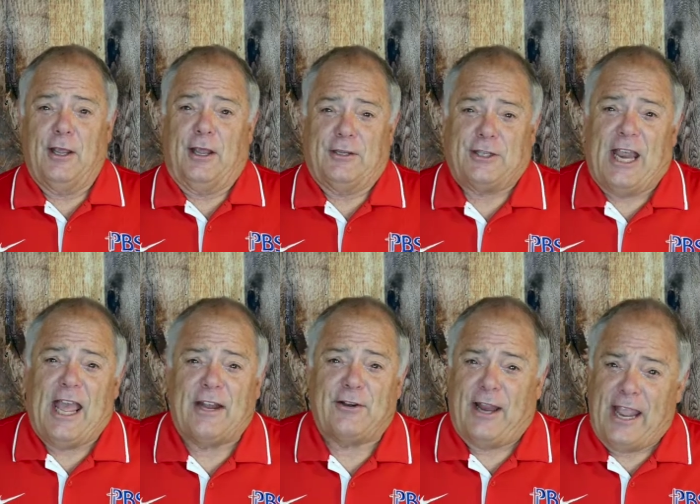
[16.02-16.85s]
She
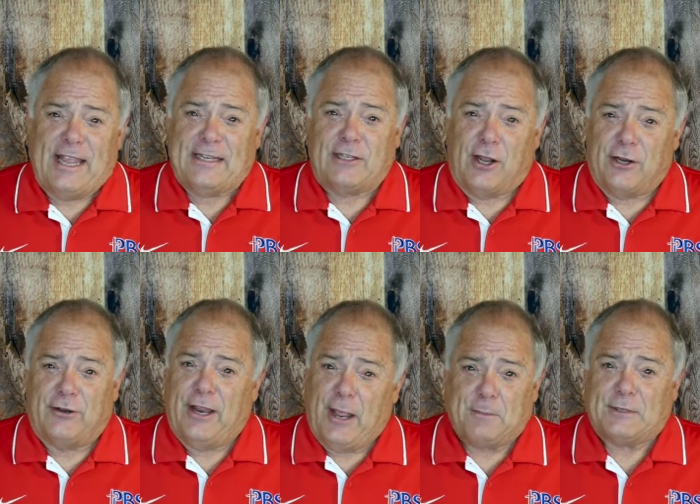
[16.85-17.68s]
had her hands on
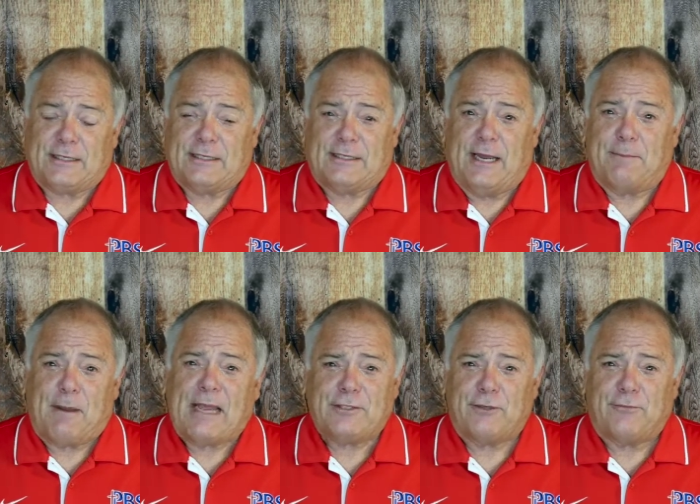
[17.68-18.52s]
her hips and said,
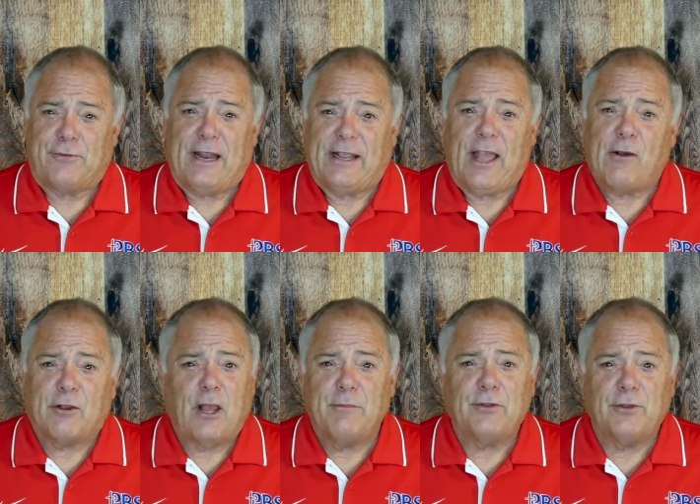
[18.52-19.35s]
Pastor Frank, how
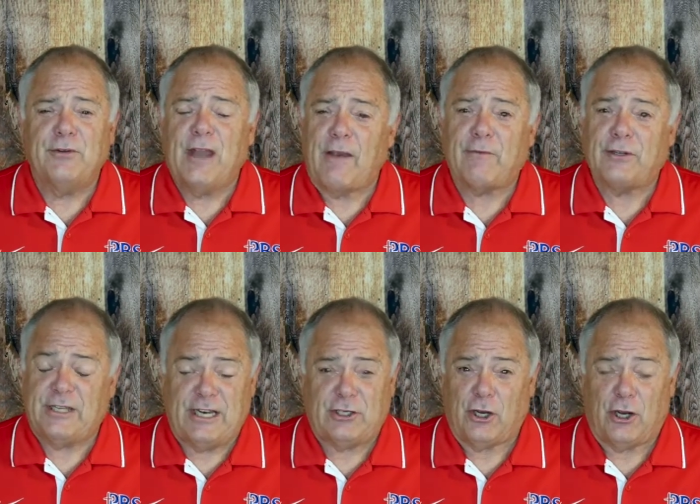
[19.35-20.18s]
come you never
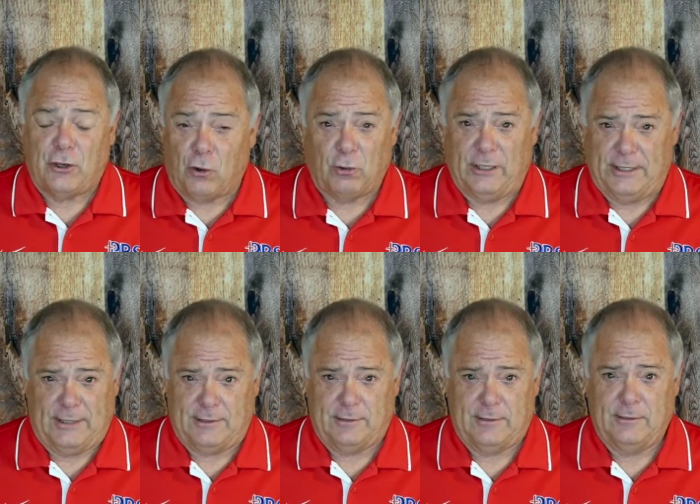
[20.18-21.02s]
teach on
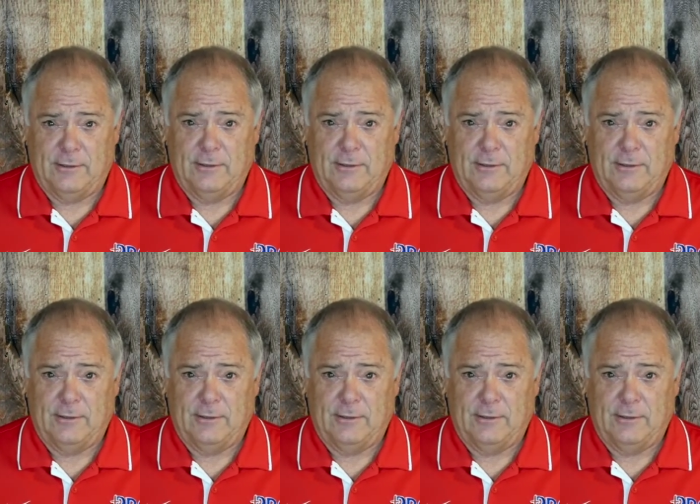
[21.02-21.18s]
holiness?